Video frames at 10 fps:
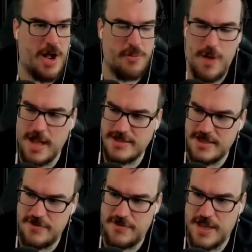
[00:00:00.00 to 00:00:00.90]
Uh,
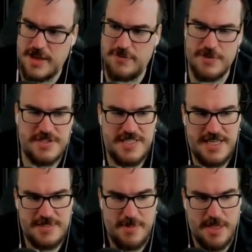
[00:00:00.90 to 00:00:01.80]
Rotziv, thank you for
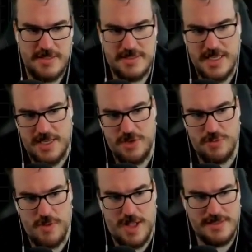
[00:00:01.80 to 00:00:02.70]
six months. Thank
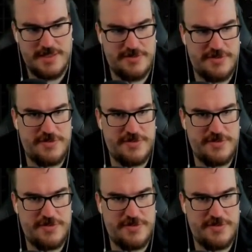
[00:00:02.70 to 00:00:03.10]
you, Rotziv.